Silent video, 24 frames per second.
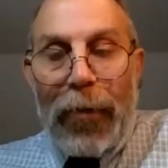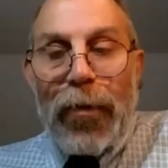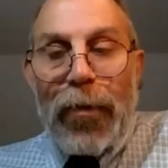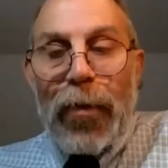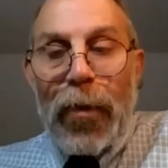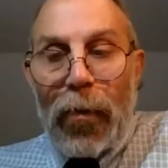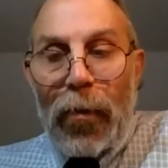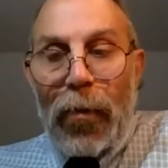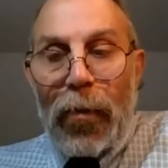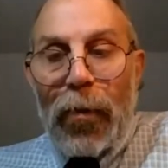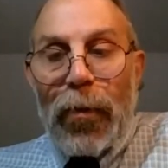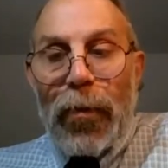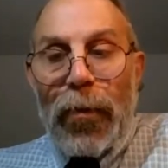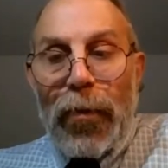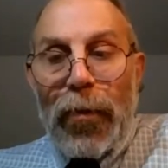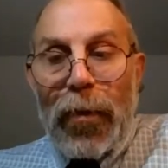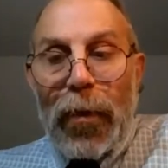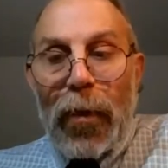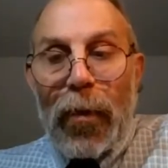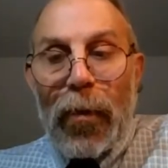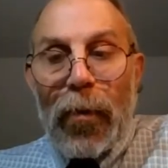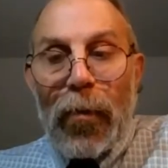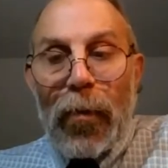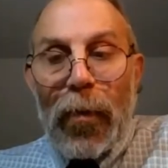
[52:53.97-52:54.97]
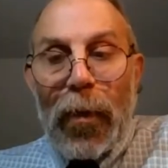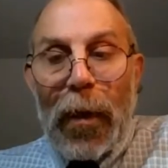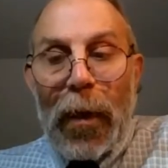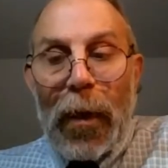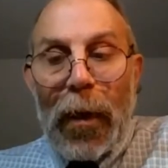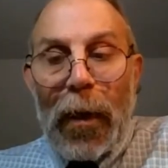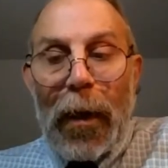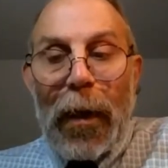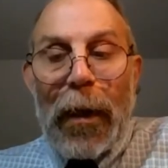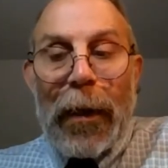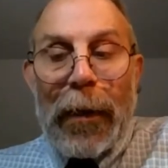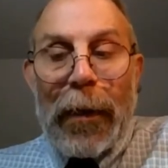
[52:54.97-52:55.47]
so
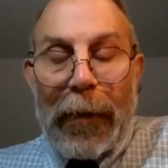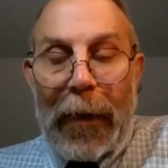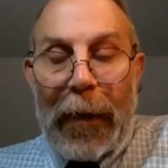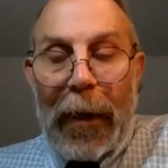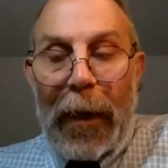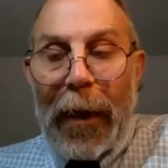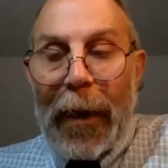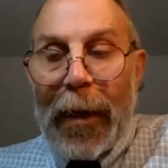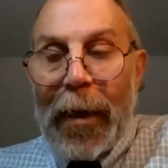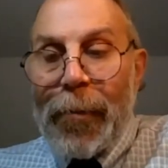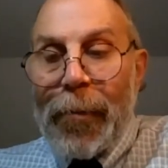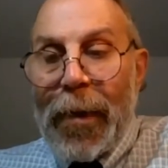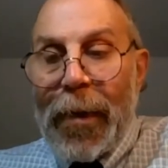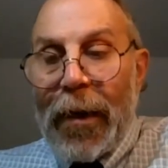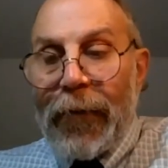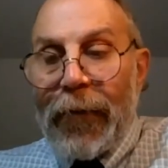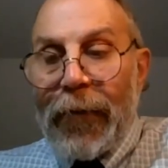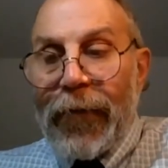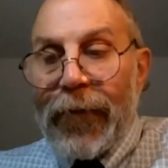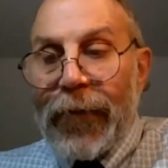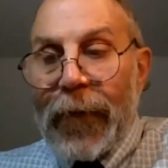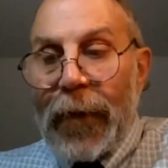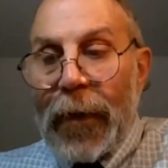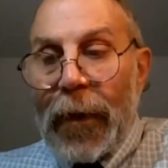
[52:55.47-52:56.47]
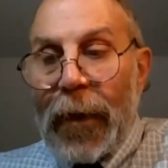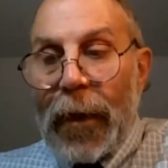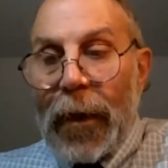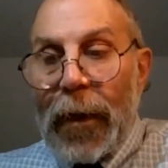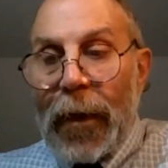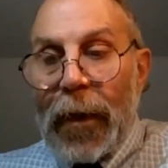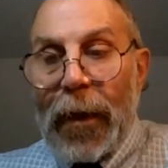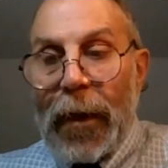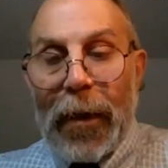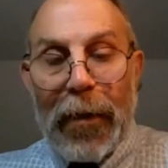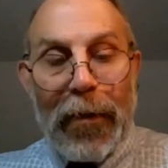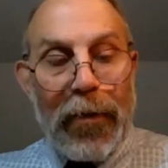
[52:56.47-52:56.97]
and the IMF
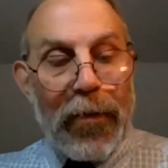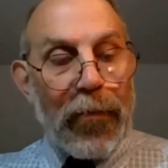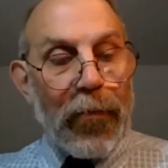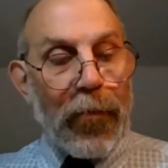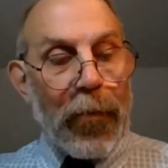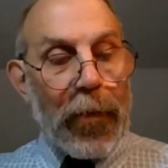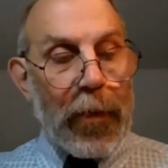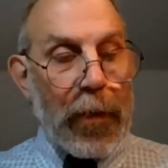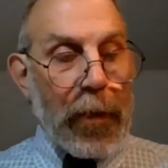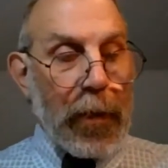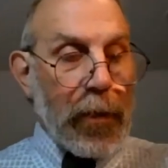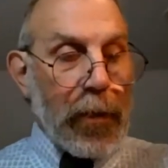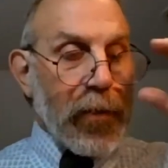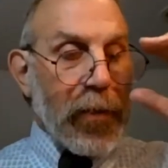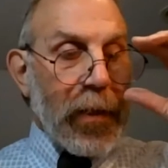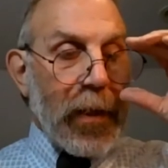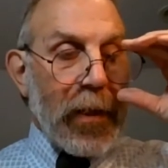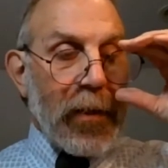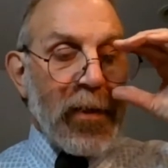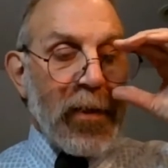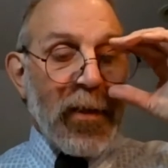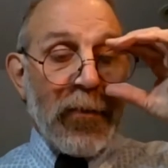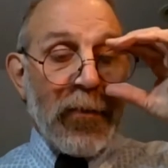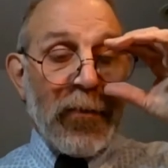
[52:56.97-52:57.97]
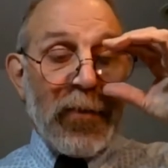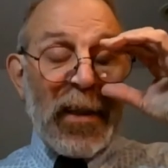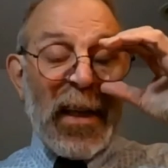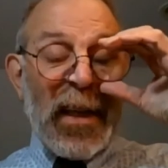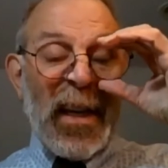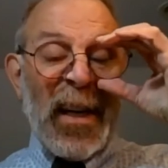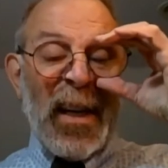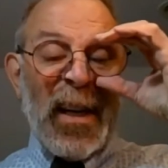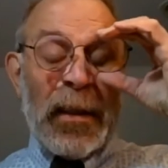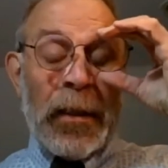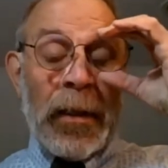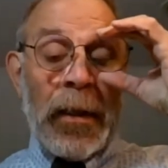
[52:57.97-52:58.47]
has written
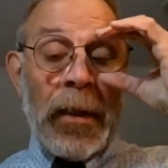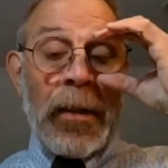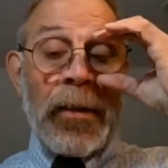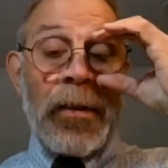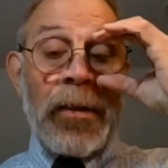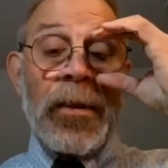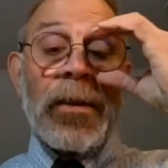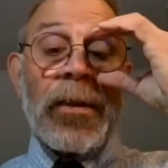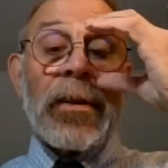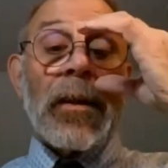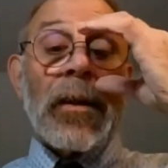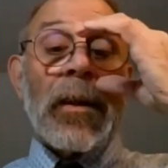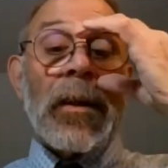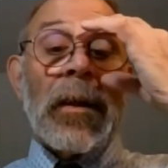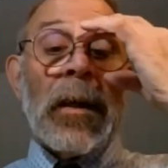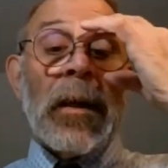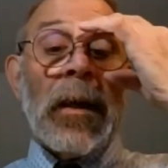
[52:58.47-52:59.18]
extensively on this,